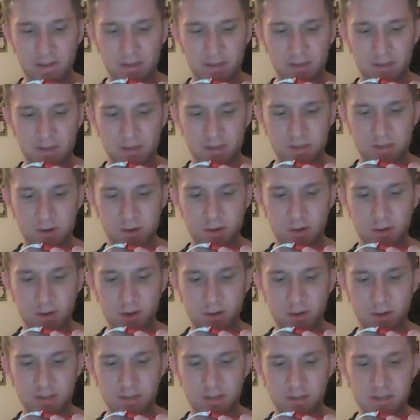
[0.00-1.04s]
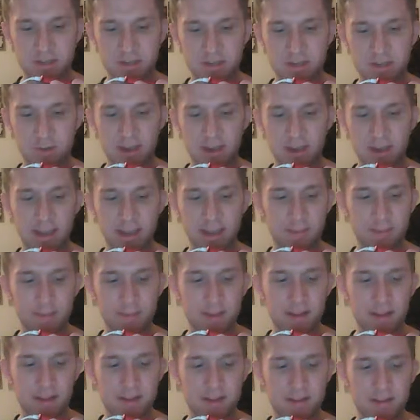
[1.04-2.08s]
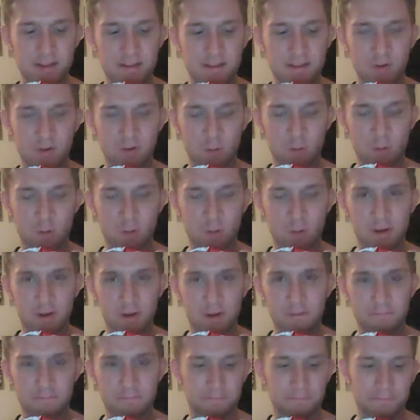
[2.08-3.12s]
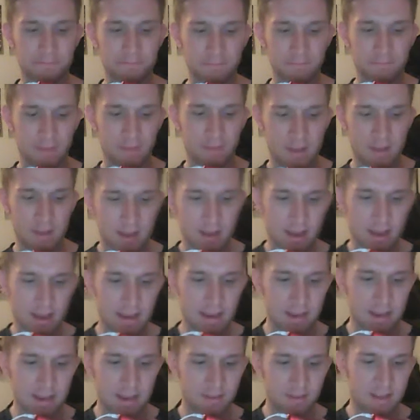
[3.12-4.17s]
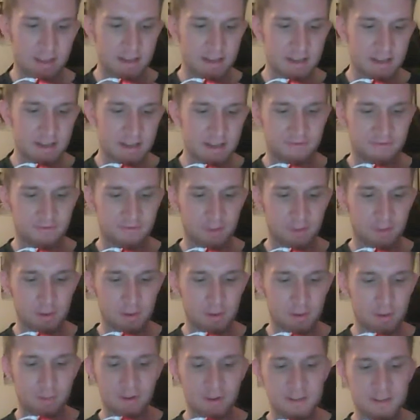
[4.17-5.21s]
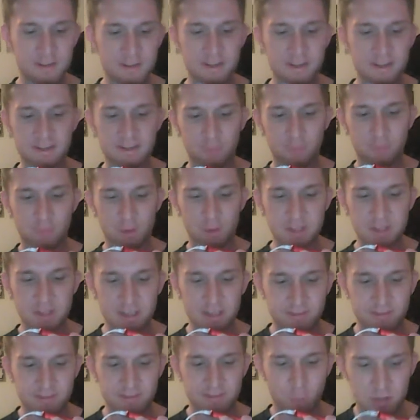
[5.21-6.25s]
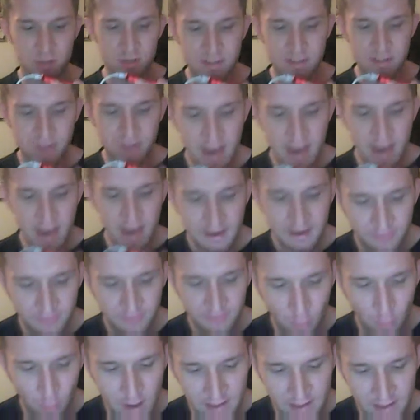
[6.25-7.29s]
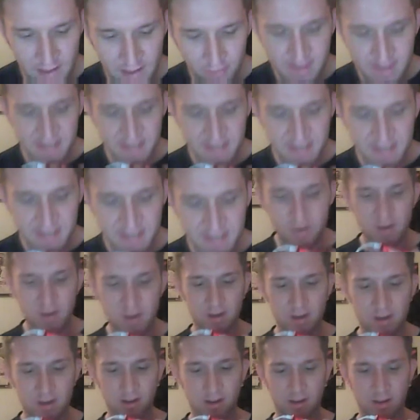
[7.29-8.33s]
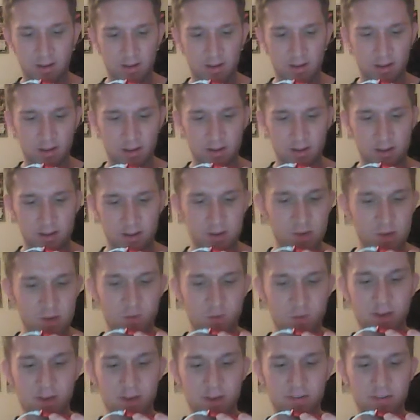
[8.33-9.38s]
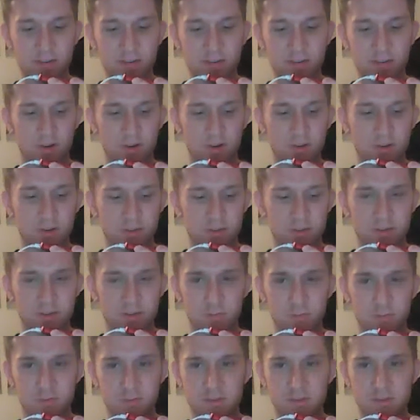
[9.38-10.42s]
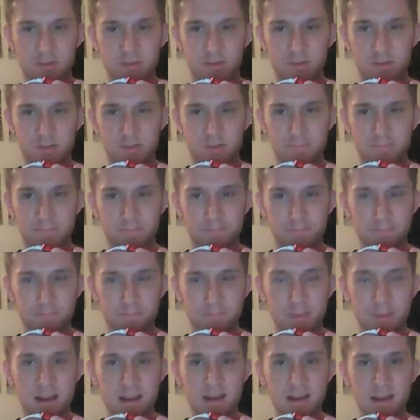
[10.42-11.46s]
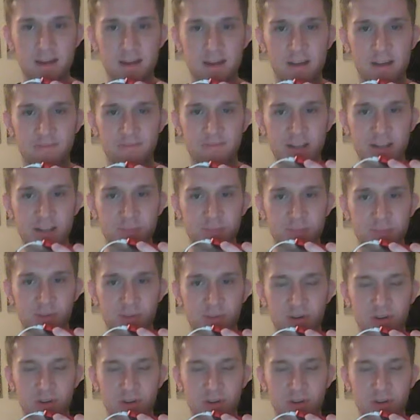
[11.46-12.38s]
so you can all listen to it again because it's recorded. Again, the guest phone number is 646-478-4837. You can also search me on Facebook,